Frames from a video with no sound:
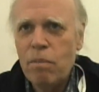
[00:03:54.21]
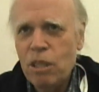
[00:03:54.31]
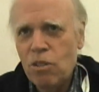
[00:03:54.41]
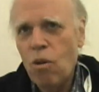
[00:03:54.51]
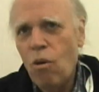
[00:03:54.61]
I
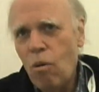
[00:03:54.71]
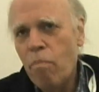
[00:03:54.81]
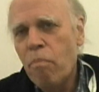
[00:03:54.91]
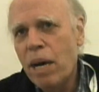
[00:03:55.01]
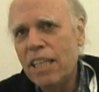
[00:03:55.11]
mean, there's a
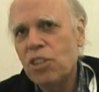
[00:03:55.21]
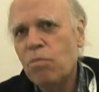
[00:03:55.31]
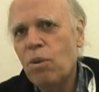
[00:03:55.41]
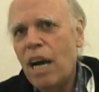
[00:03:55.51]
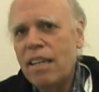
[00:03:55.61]
whole bunch
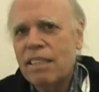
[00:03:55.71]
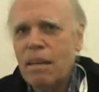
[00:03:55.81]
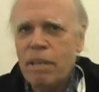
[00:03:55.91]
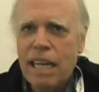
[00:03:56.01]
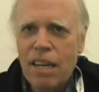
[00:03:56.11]
of products
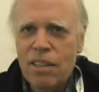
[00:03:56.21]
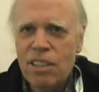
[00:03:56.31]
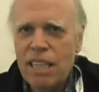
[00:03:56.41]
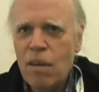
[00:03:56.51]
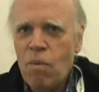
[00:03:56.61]
coming out
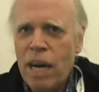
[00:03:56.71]
that say,